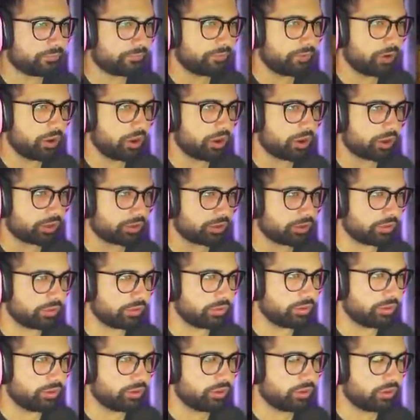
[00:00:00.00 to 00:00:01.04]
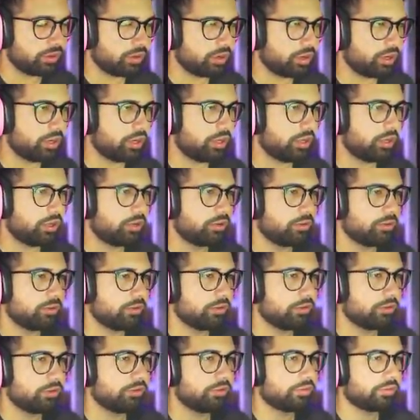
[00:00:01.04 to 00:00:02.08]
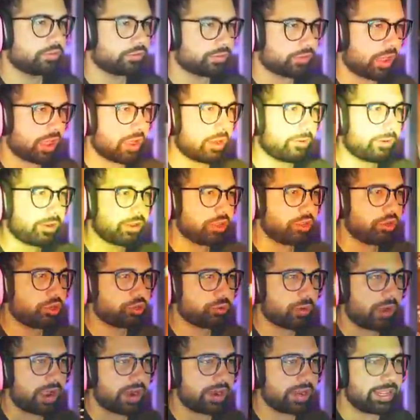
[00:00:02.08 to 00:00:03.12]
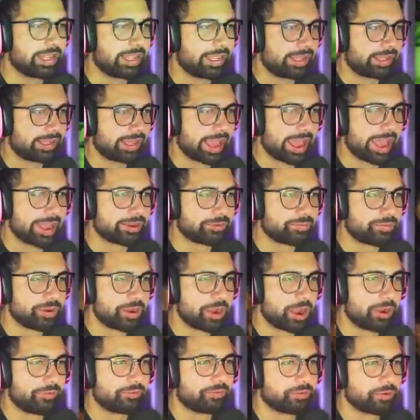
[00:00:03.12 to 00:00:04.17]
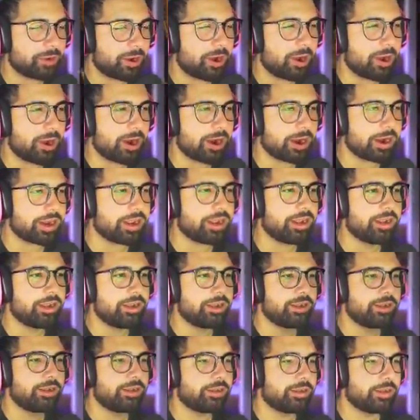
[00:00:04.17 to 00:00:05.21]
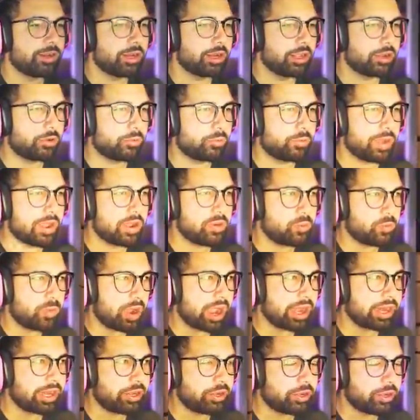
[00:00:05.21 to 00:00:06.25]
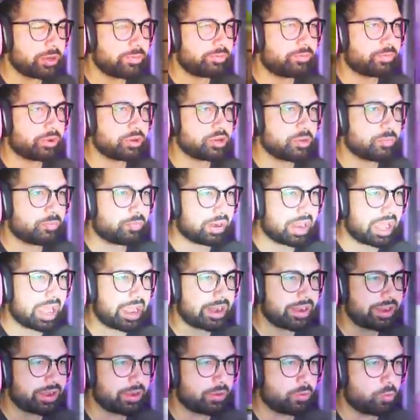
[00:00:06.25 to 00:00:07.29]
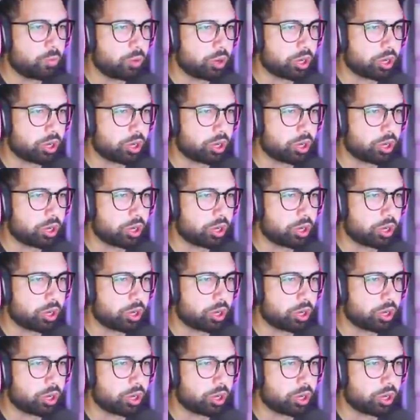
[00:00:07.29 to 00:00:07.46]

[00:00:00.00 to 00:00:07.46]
Fuck, dude. Sorry, you tried to catch me off guard, you little Red Riding Hood, but your plan didn't